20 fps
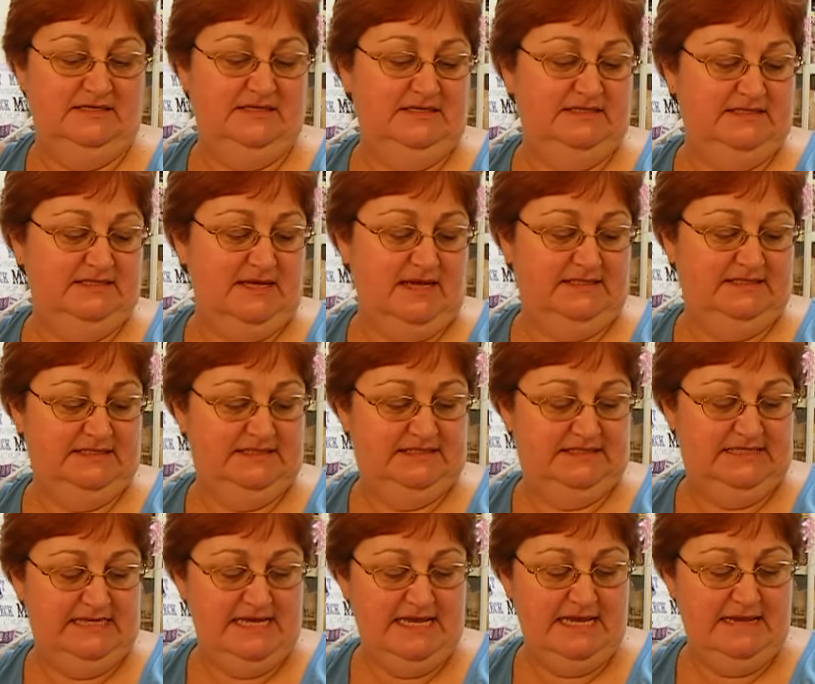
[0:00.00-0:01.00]
so it's got
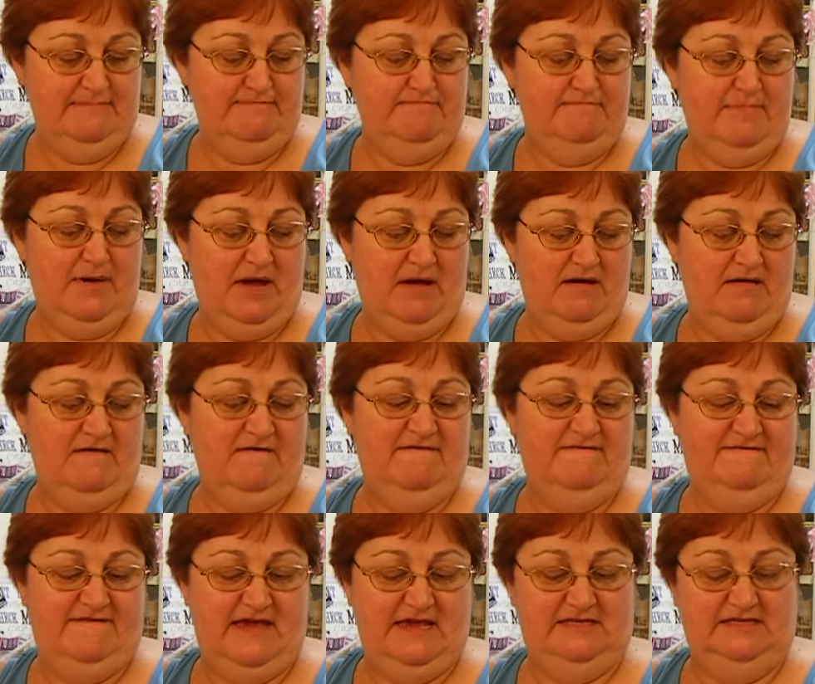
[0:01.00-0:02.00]
steampunk
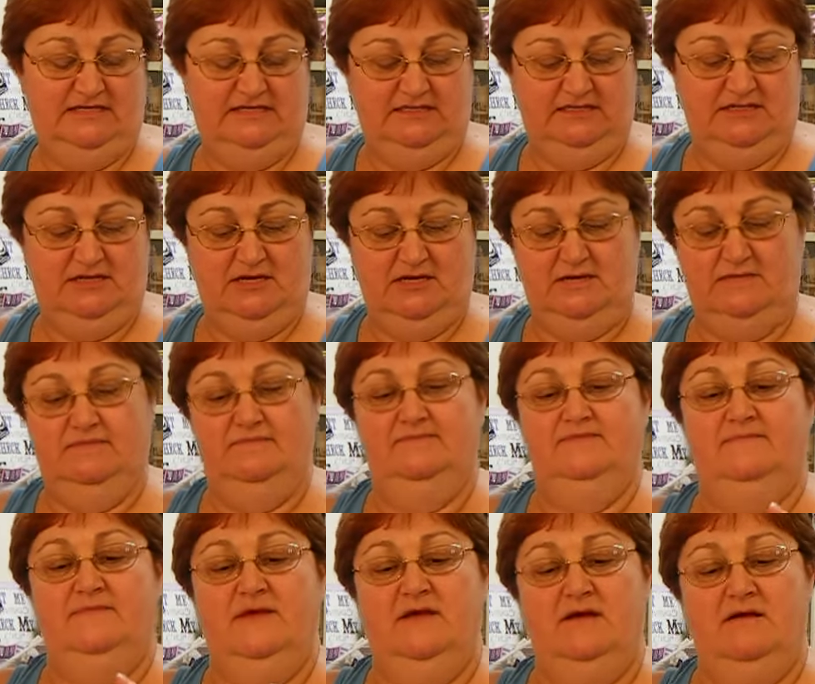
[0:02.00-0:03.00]
faces on them.
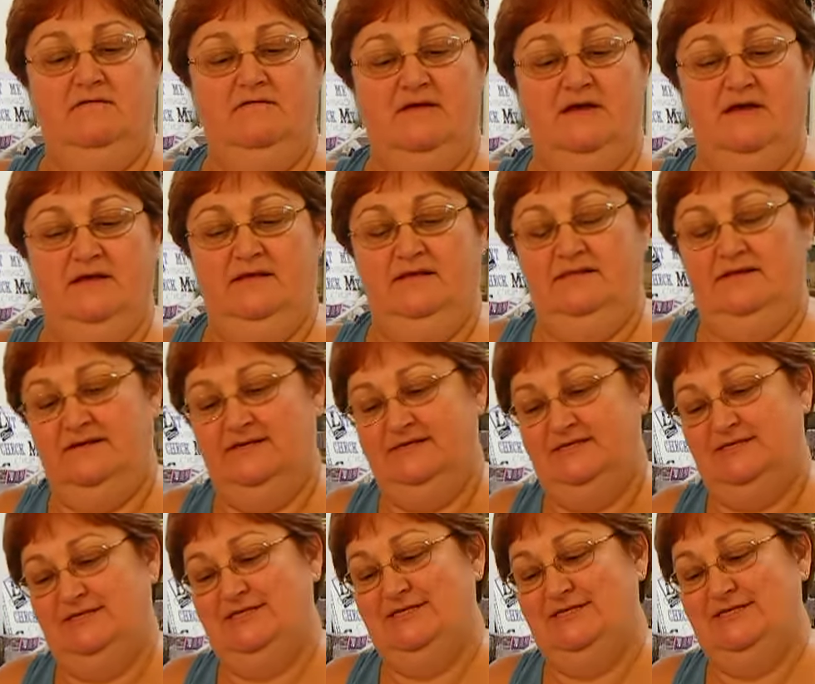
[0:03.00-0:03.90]
Alrighty, let's